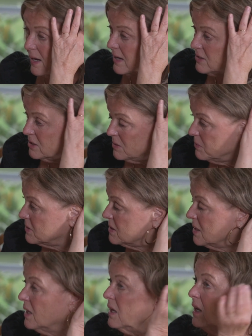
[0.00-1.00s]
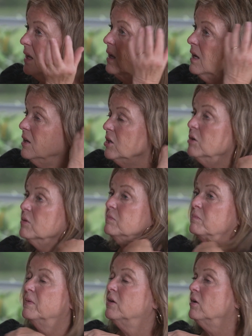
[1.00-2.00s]
I just was thinking
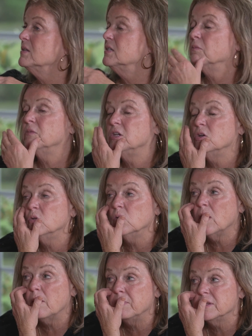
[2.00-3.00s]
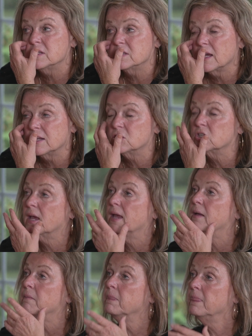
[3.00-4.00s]
because you grew up in such a